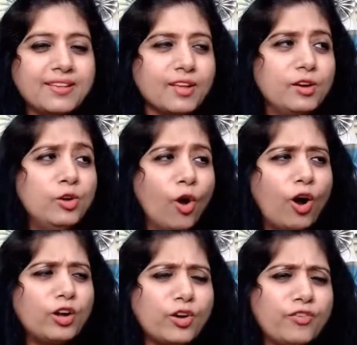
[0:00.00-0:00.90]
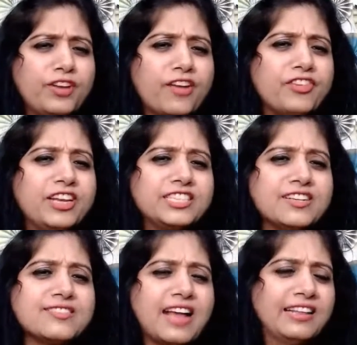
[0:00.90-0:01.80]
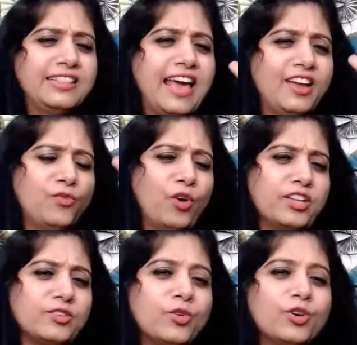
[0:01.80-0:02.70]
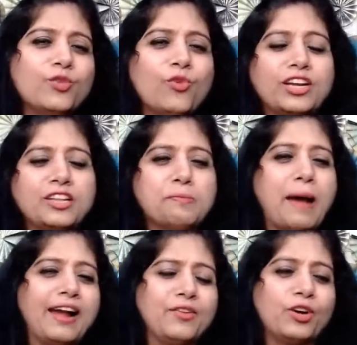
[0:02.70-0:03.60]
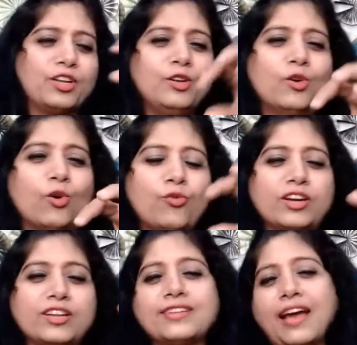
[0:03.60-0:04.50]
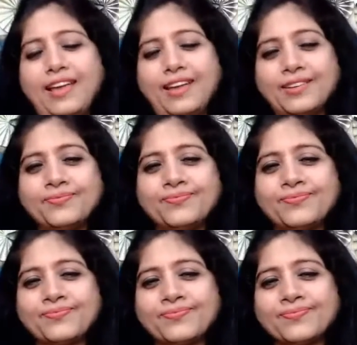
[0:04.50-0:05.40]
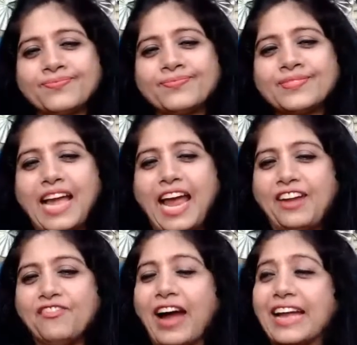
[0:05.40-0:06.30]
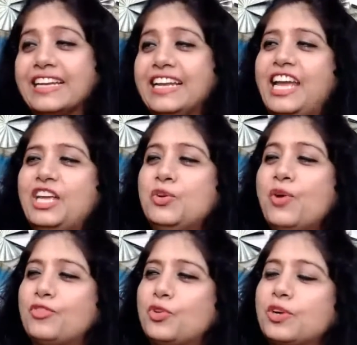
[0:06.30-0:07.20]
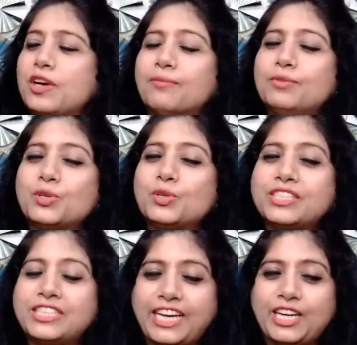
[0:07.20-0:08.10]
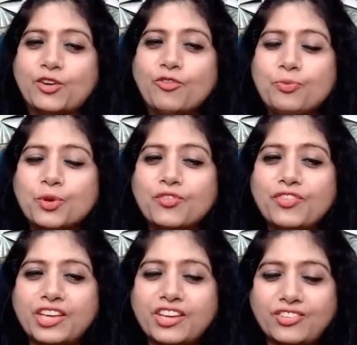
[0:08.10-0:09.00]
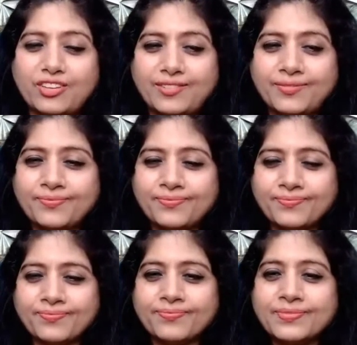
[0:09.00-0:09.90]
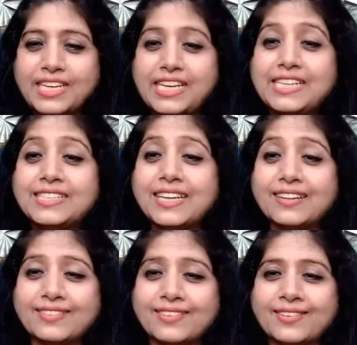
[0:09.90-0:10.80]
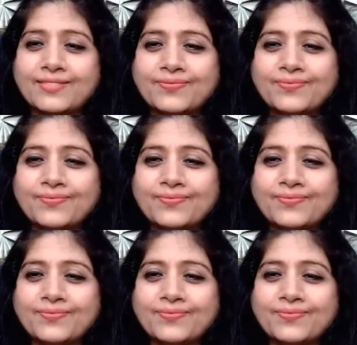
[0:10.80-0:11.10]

is lot of definitions are there. What is good, what is bad, what is low, what is high. And finally, you have to come to a state of purification. Isness.